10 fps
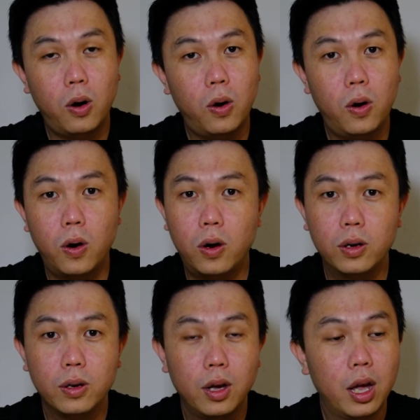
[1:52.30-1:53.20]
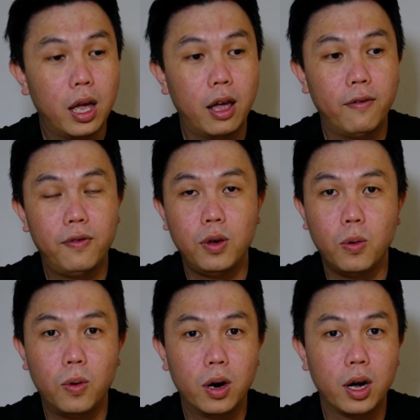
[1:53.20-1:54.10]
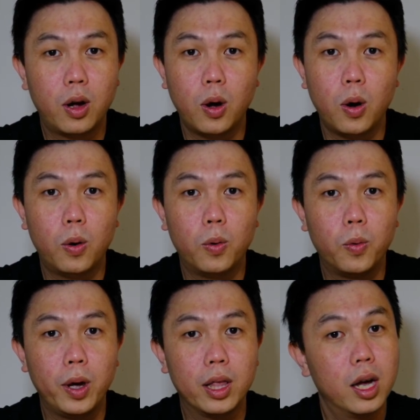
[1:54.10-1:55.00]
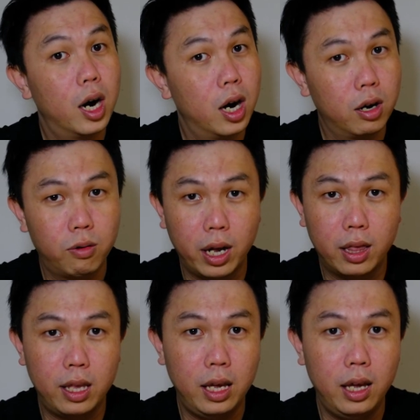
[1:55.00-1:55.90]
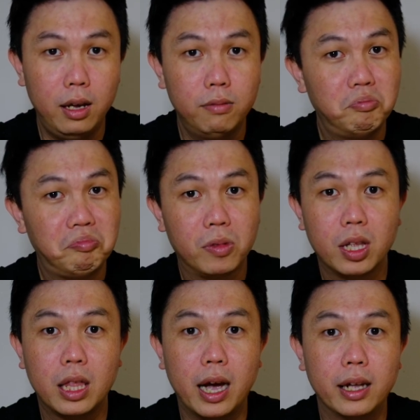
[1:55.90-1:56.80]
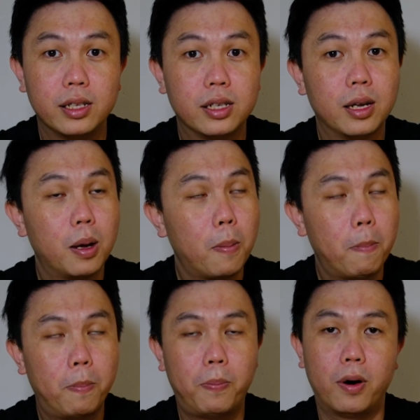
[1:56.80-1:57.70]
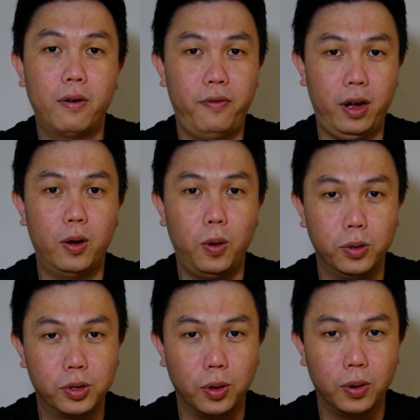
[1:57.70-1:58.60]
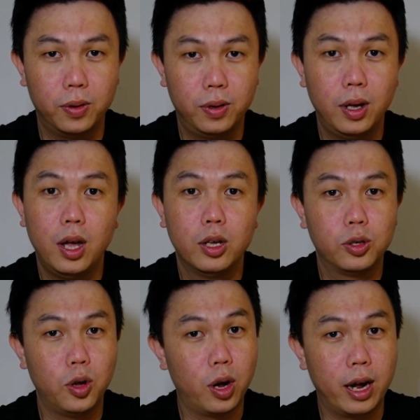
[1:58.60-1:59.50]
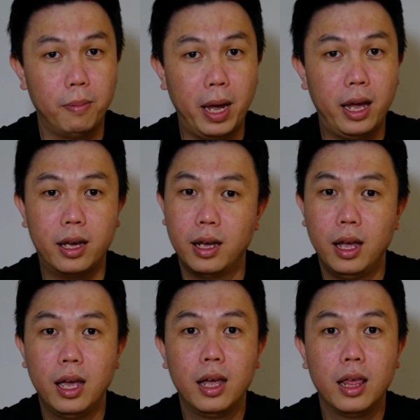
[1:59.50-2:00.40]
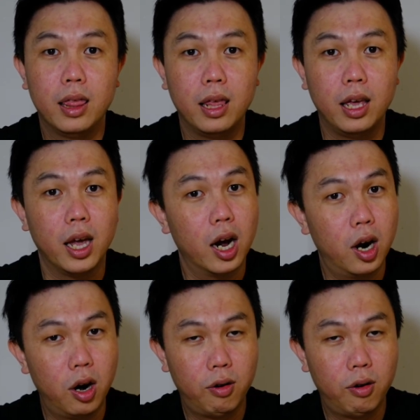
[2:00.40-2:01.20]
Or if you want to go with Earl Grey tea, that's perfect also. So you can make the Earl